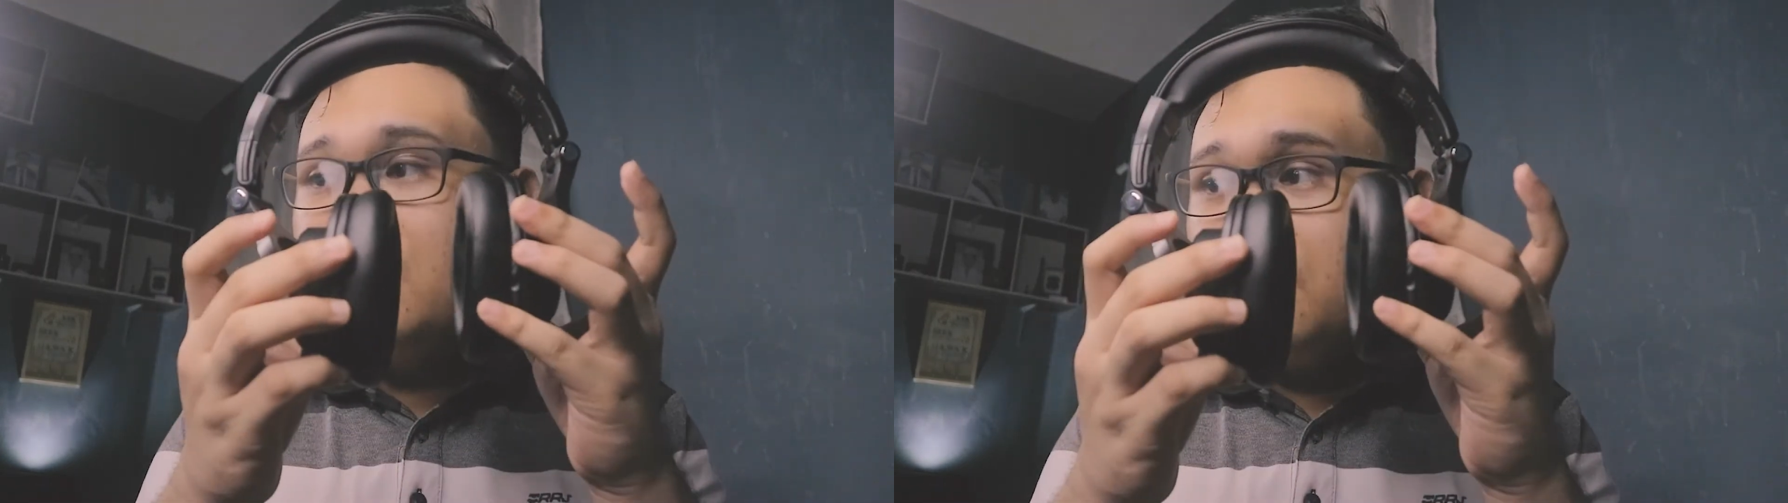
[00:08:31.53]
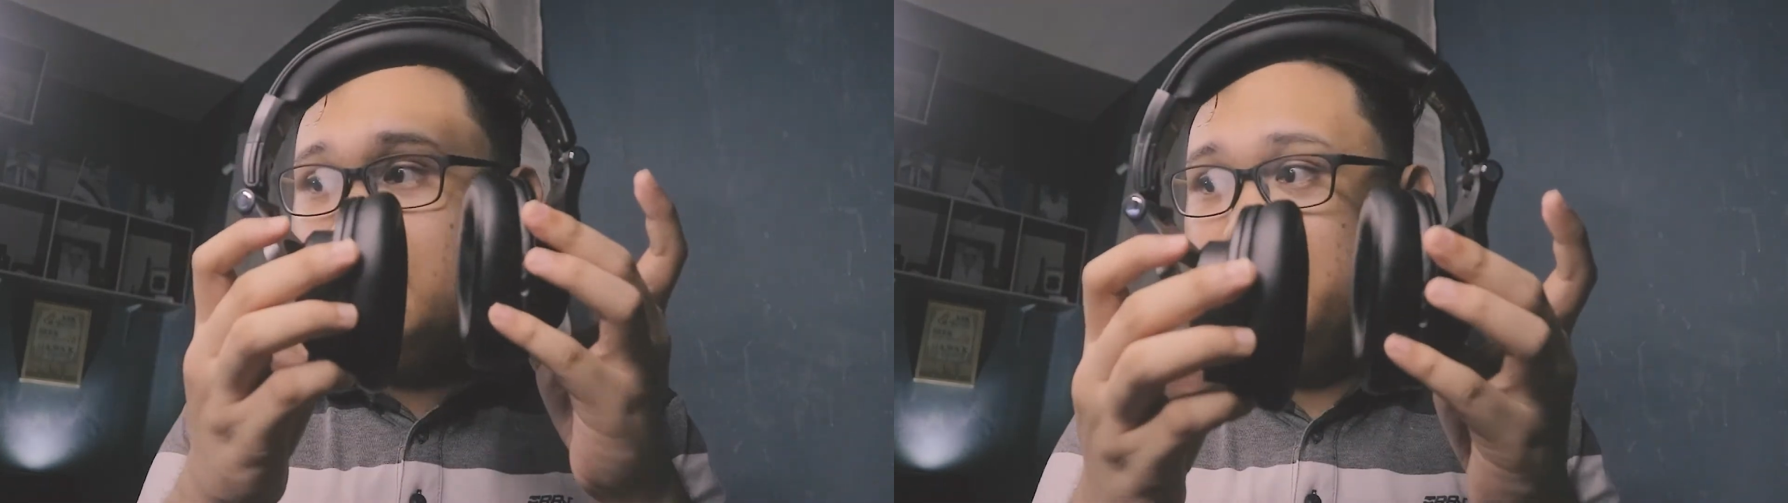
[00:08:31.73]

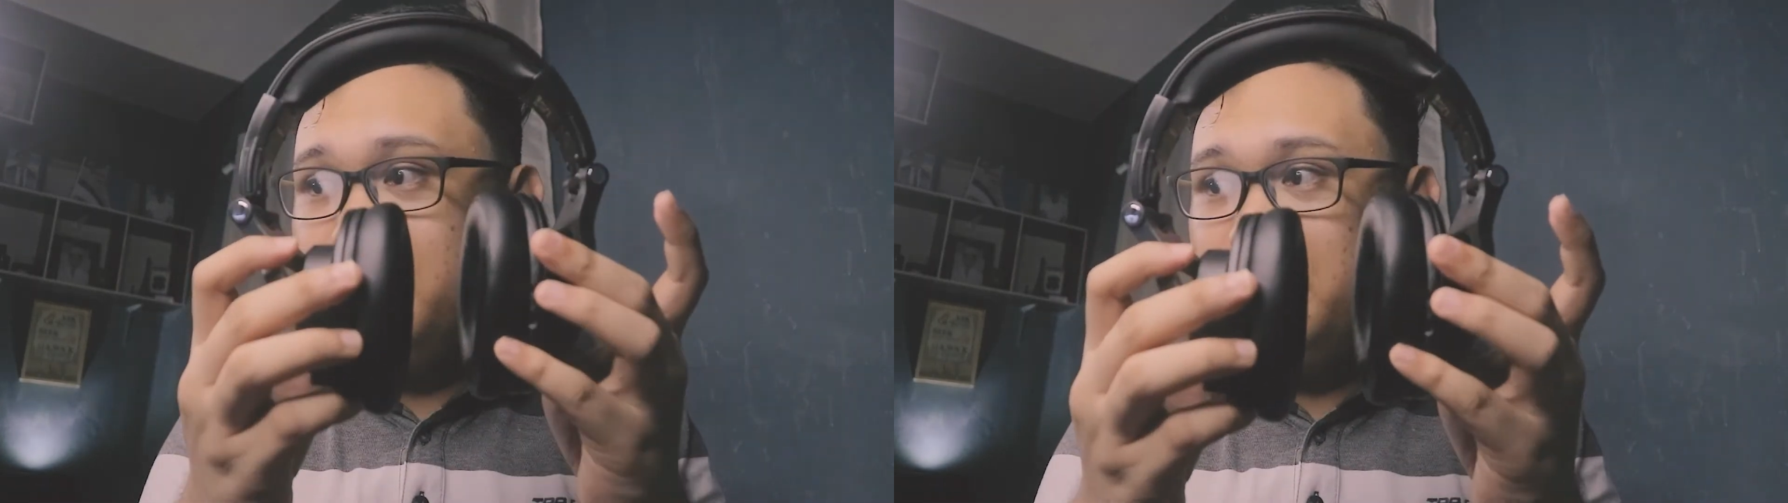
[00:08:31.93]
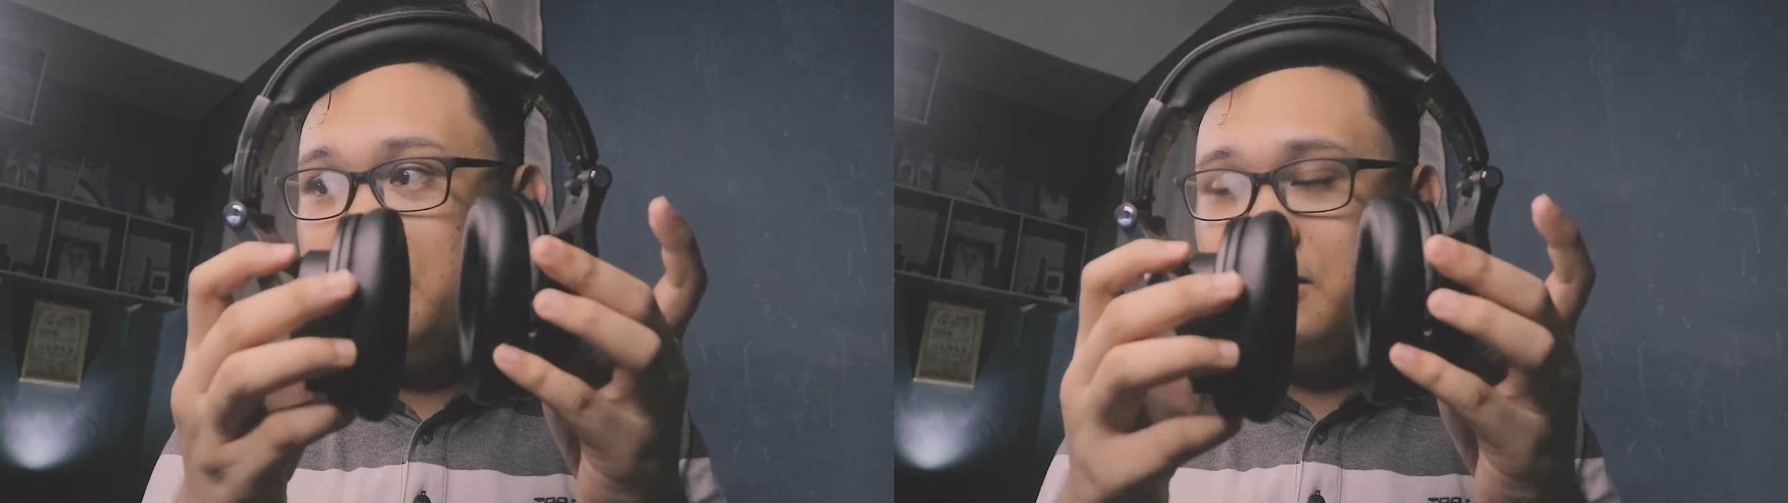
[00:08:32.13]
of the
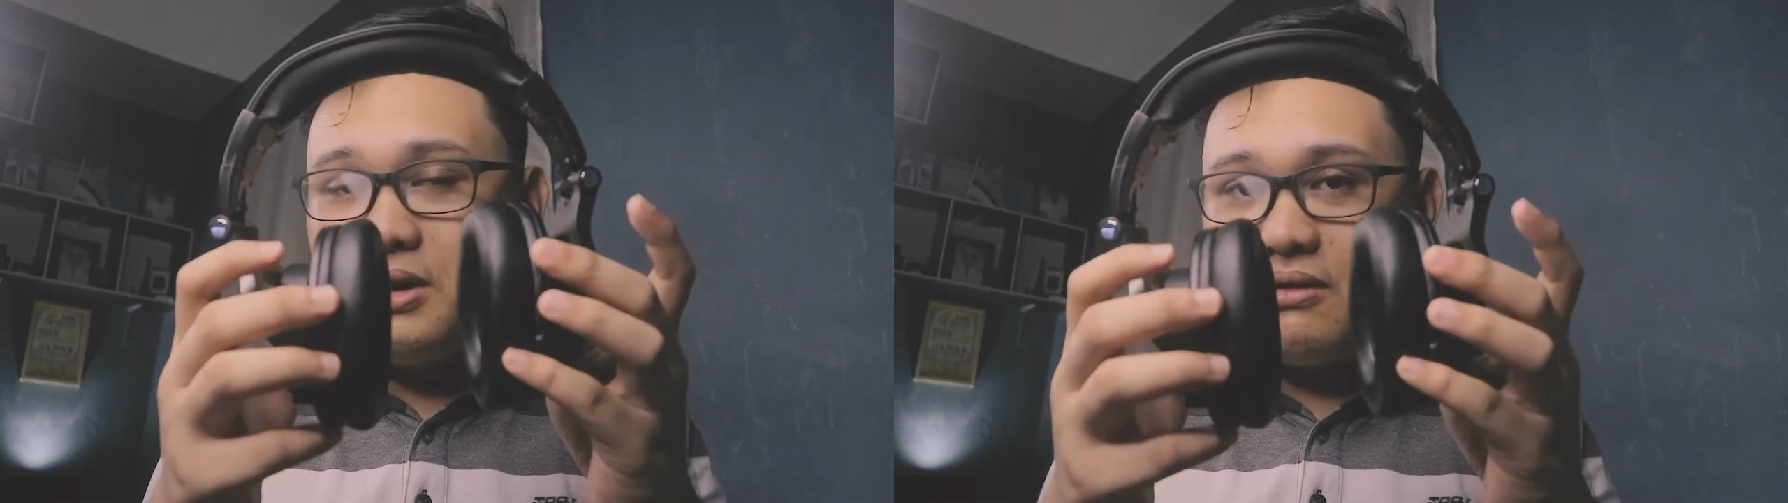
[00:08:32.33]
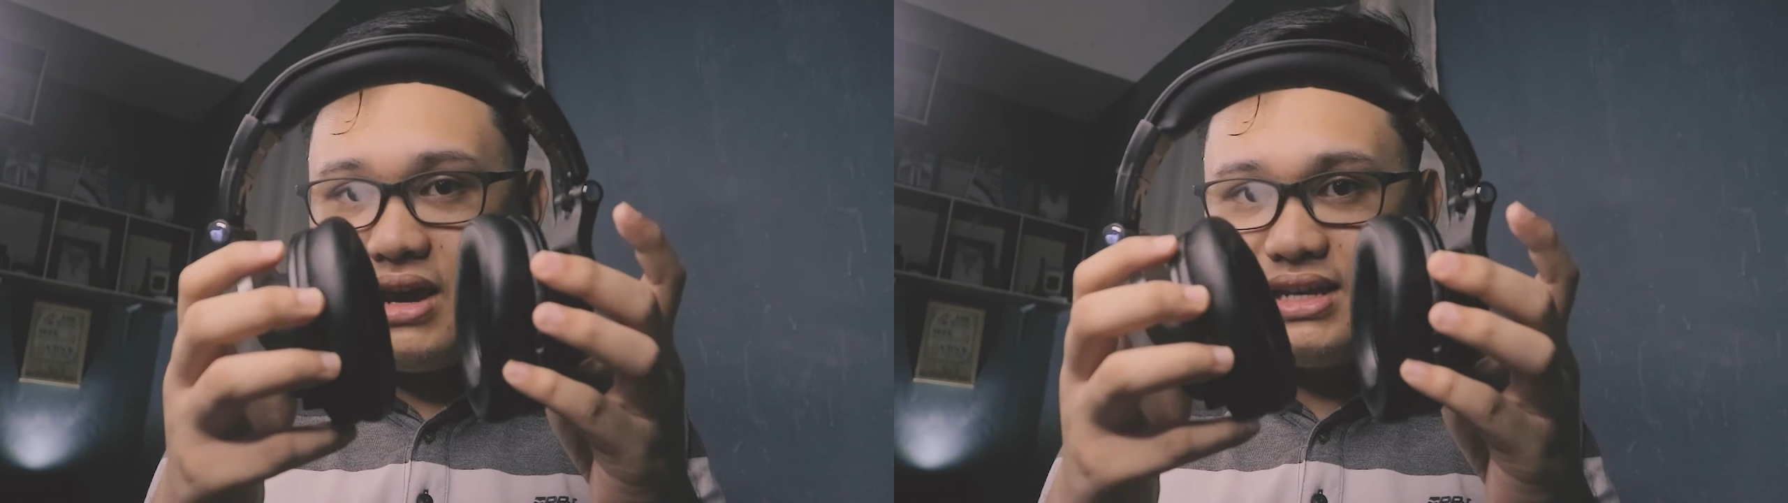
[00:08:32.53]

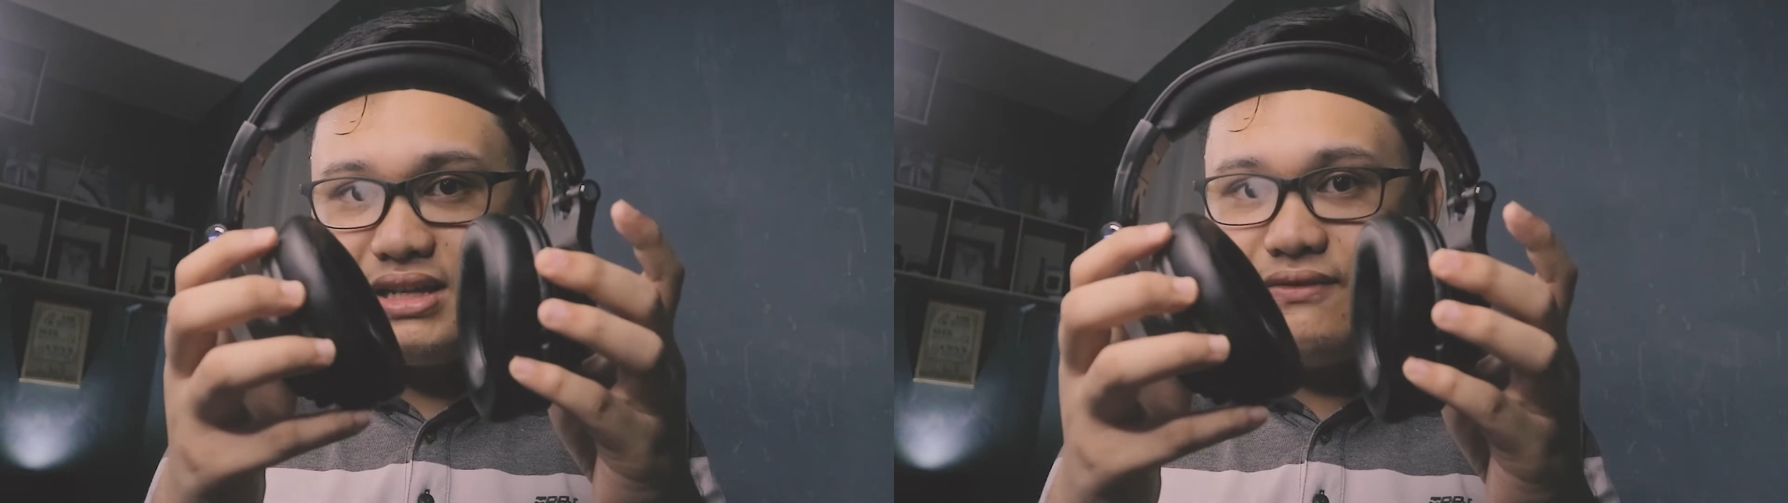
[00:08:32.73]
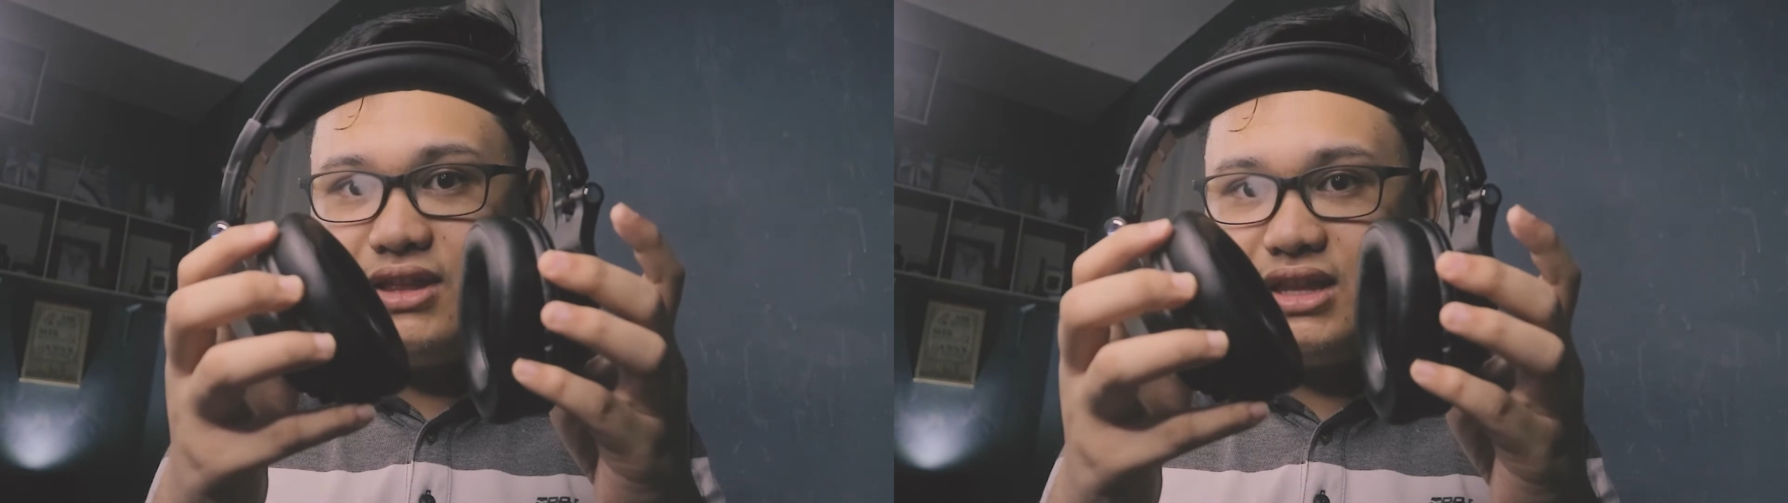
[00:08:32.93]
OneOdio
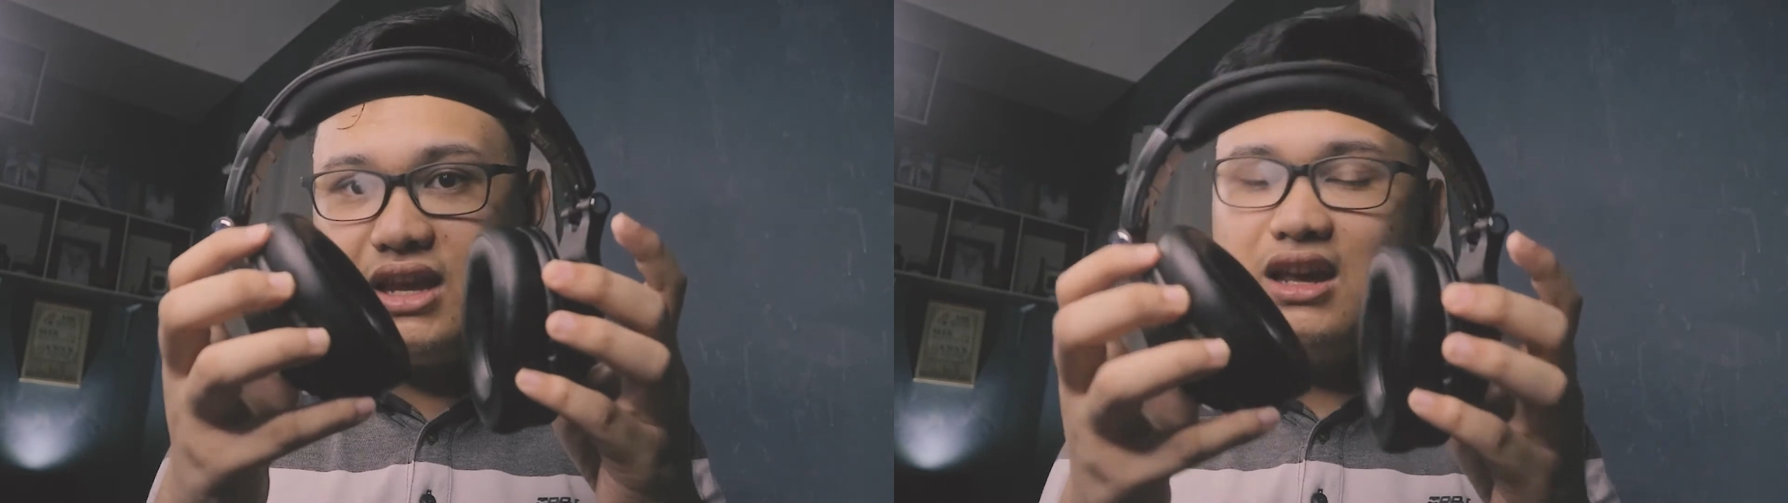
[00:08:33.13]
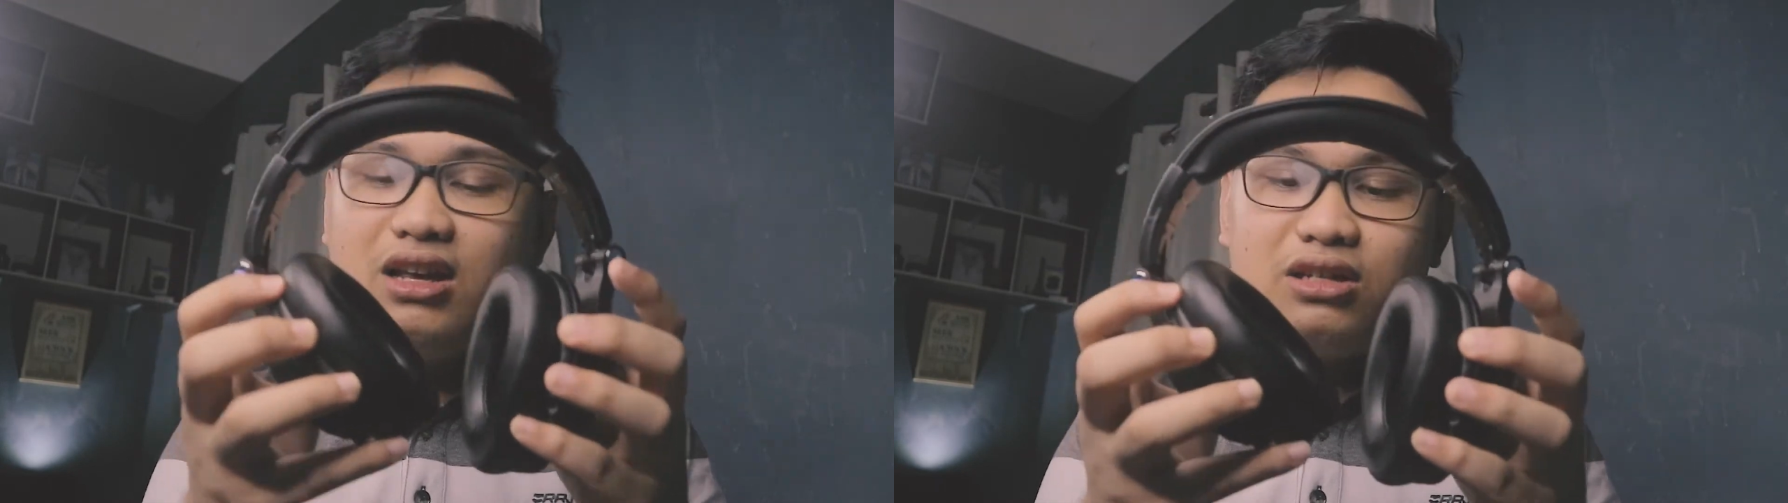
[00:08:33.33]

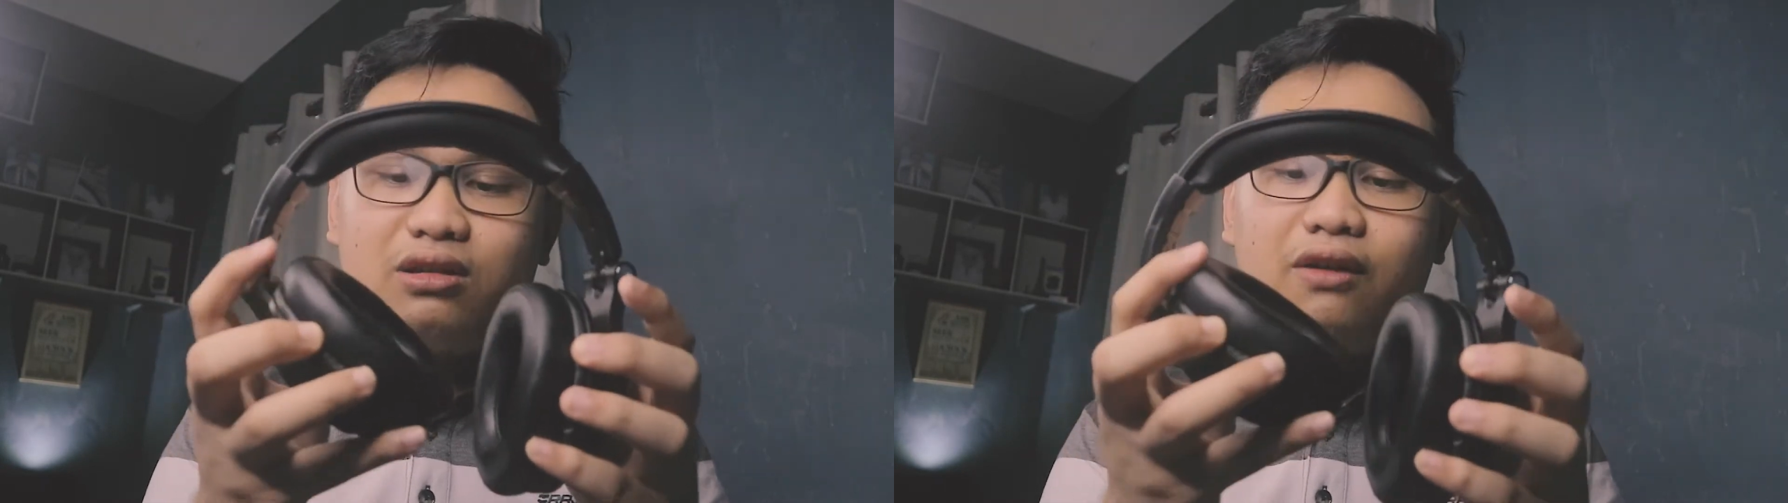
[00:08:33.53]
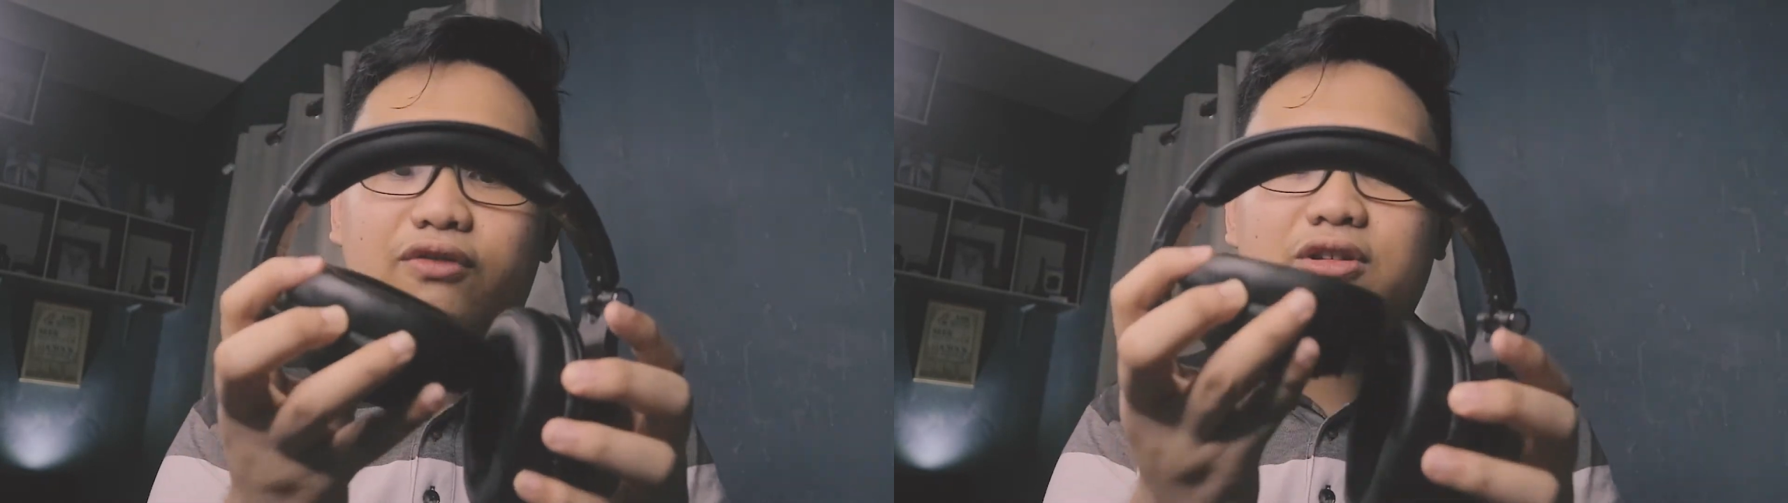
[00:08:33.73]
A70. So if